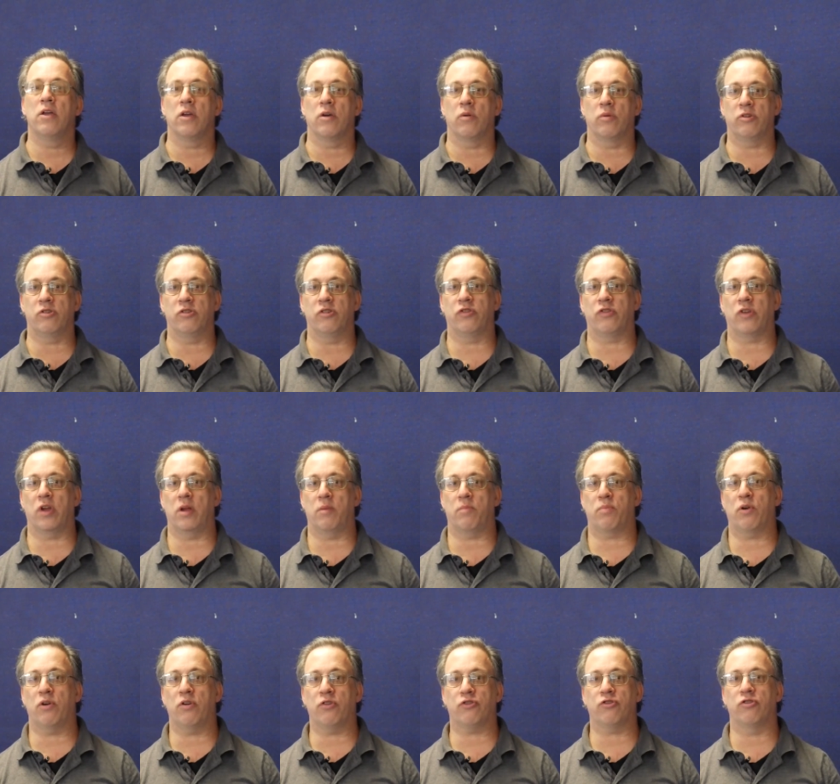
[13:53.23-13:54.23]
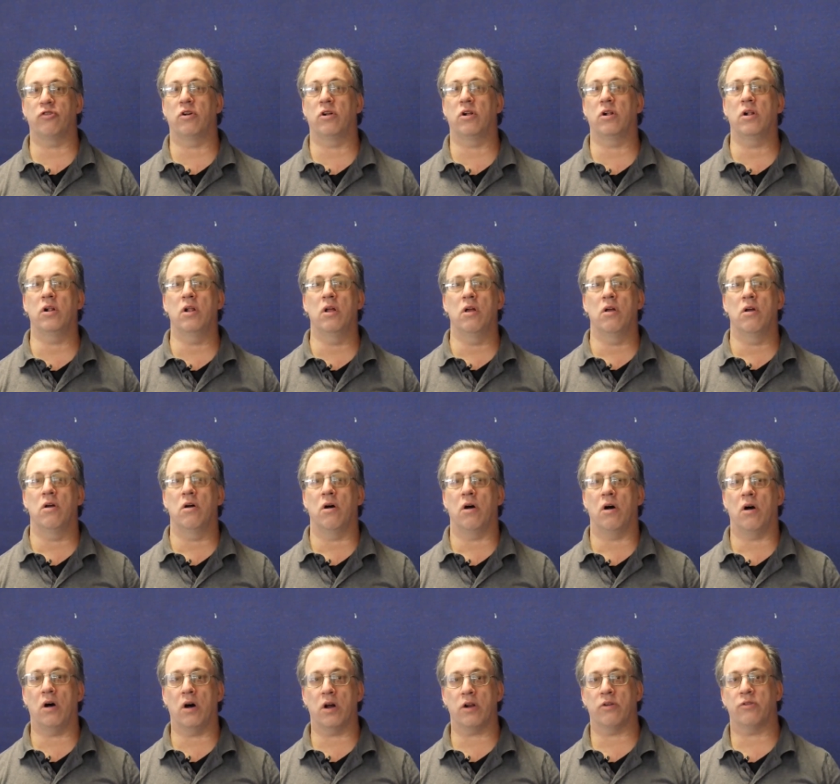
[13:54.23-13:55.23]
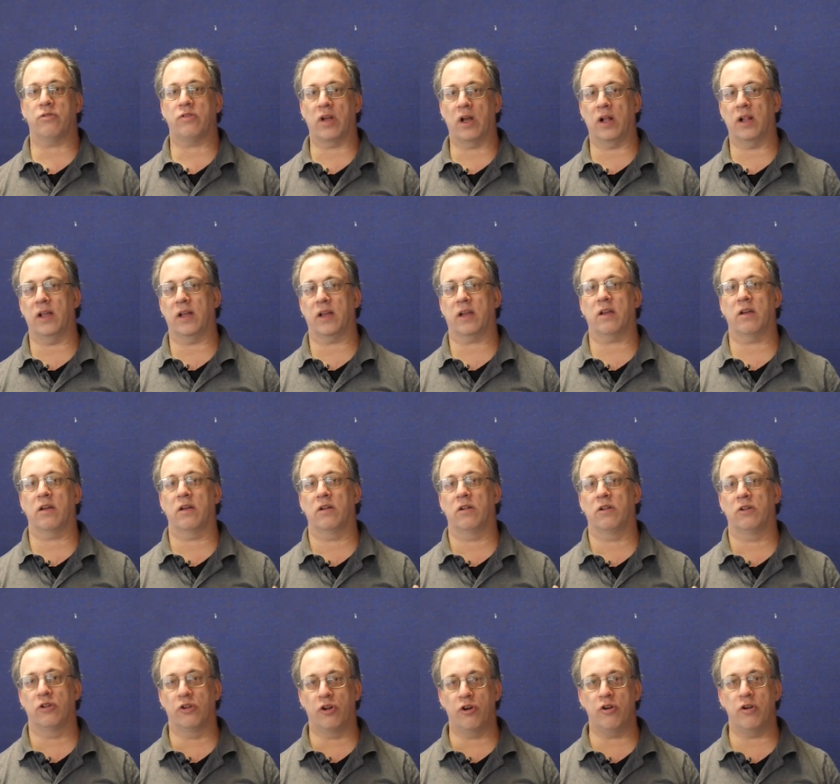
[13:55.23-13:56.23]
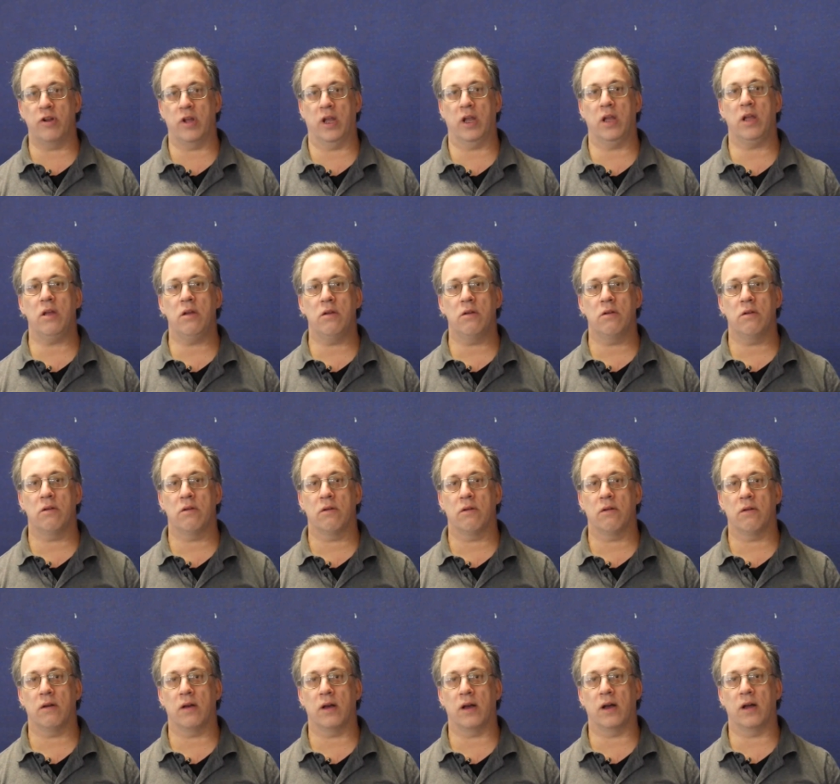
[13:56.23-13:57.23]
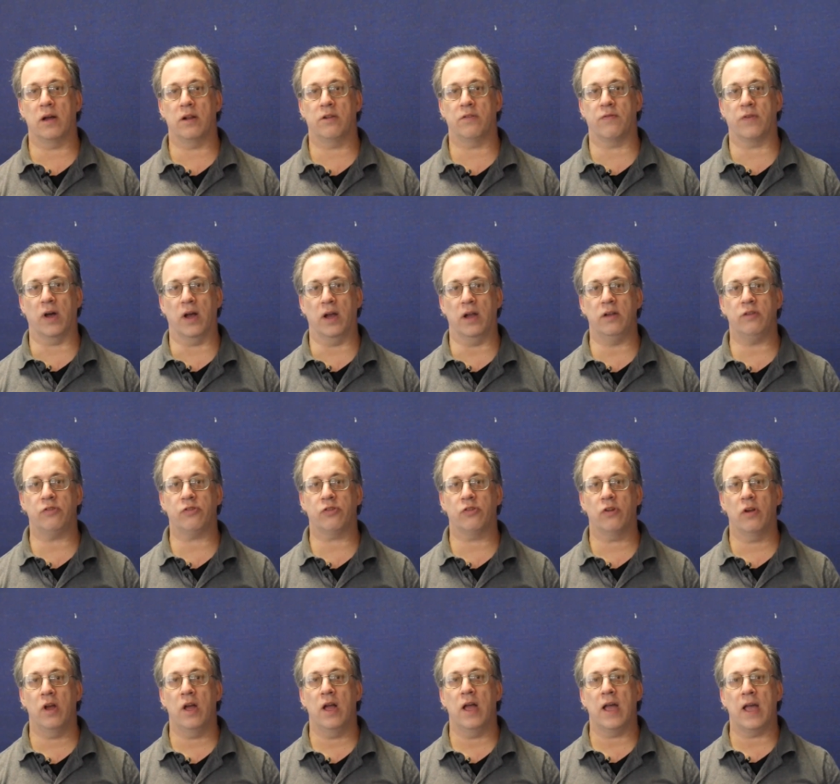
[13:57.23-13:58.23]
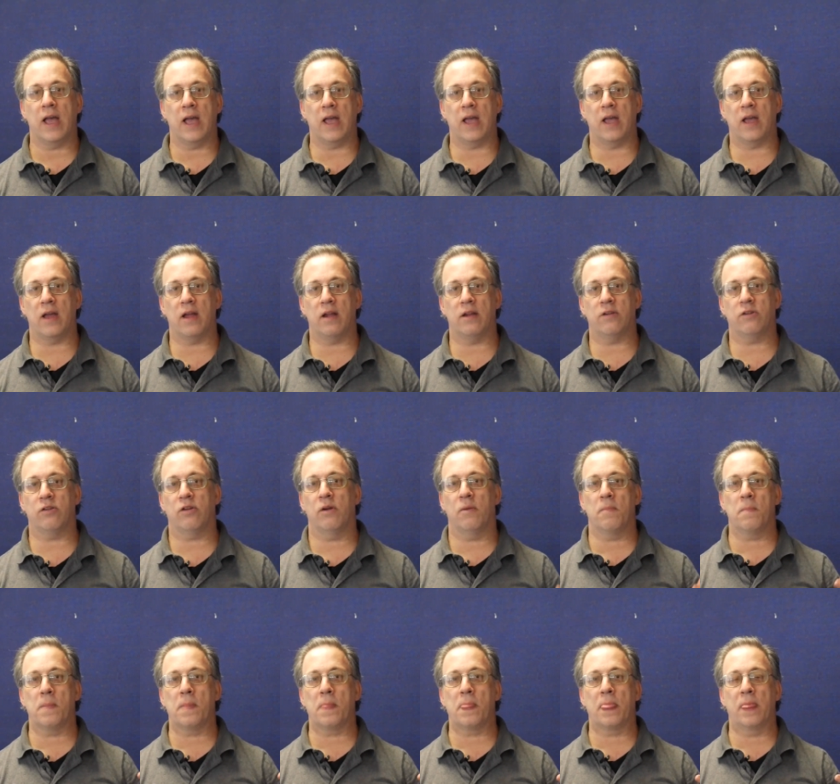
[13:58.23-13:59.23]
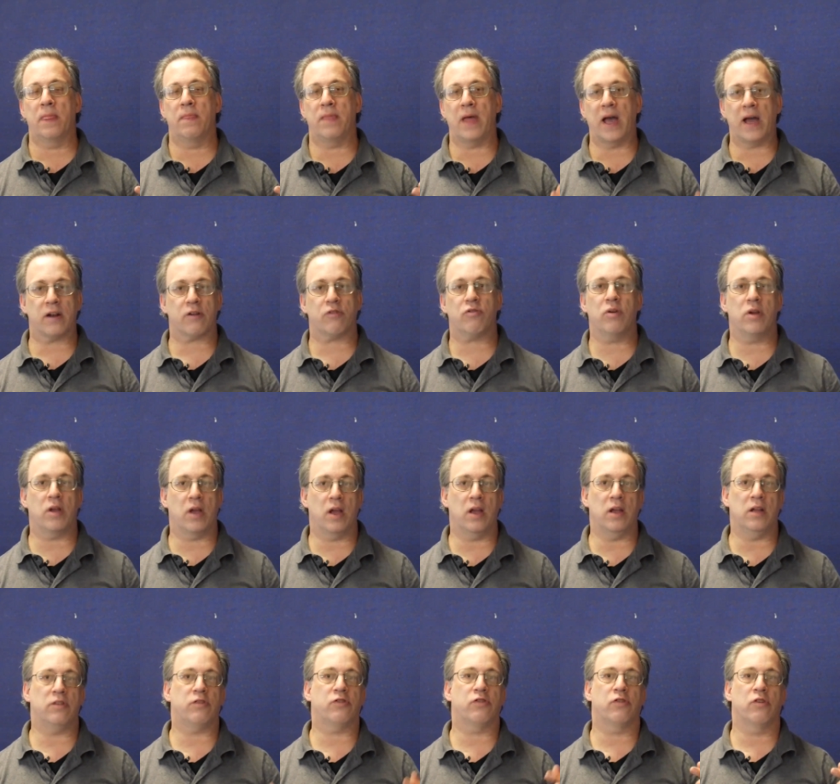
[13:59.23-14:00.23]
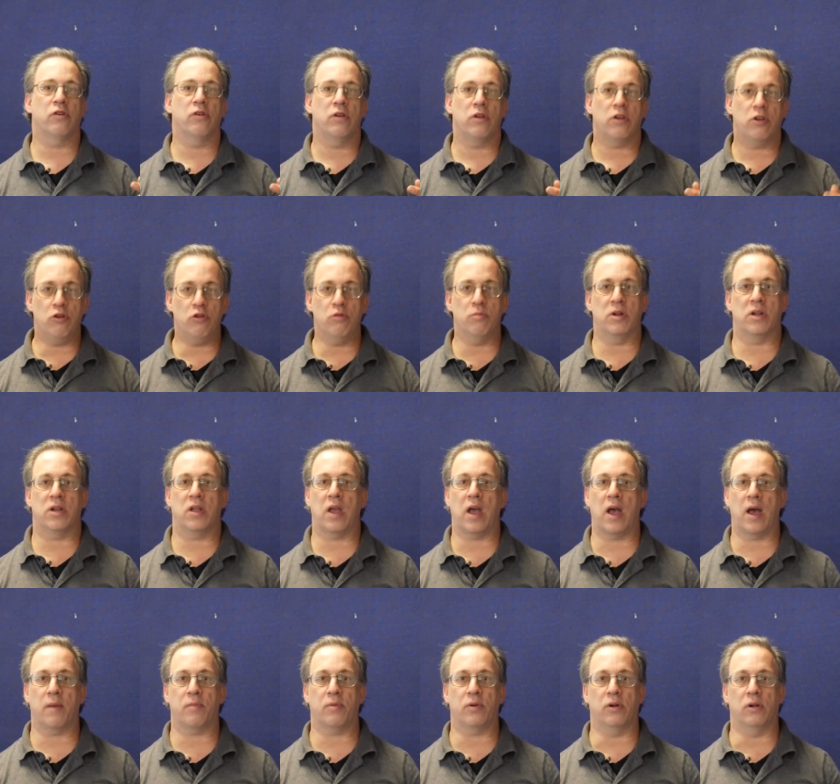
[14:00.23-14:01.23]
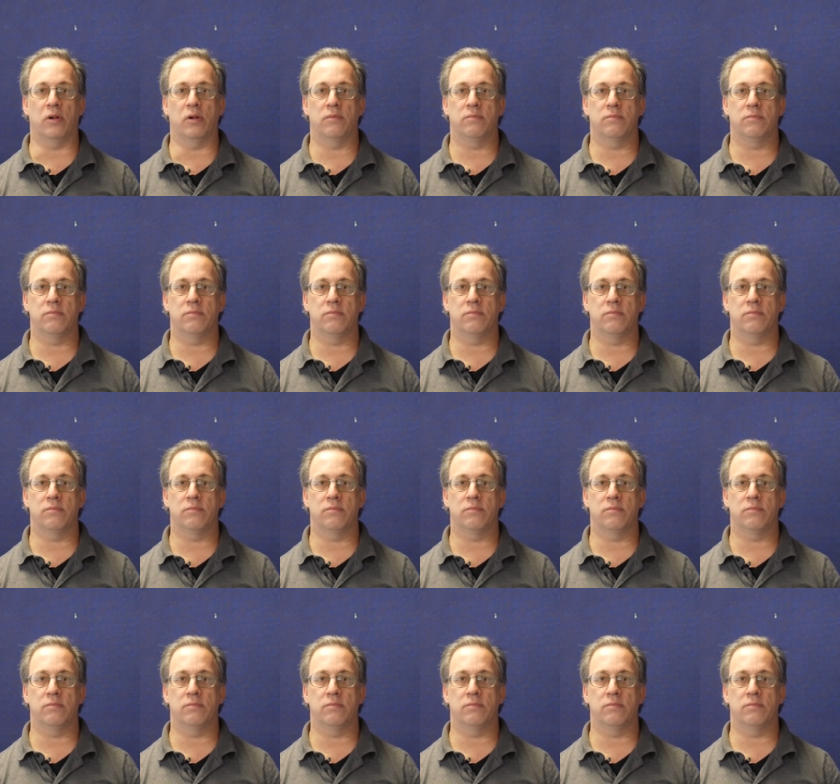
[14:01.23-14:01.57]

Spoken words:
which is a personal autotelic learning device, and that creates human capital,